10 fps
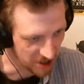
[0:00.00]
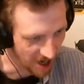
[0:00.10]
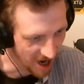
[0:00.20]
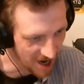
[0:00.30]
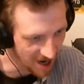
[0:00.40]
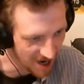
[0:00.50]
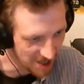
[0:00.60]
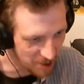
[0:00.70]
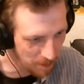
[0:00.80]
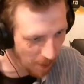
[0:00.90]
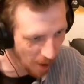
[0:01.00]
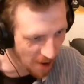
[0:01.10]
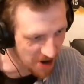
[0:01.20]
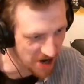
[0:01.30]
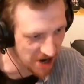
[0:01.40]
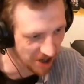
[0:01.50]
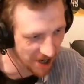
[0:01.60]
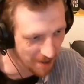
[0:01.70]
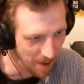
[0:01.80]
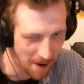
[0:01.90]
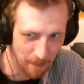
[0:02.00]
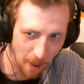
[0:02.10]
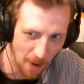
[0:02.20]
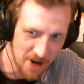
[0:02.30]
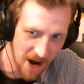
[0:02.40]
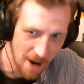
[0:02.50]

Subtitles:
I like to party. And by party,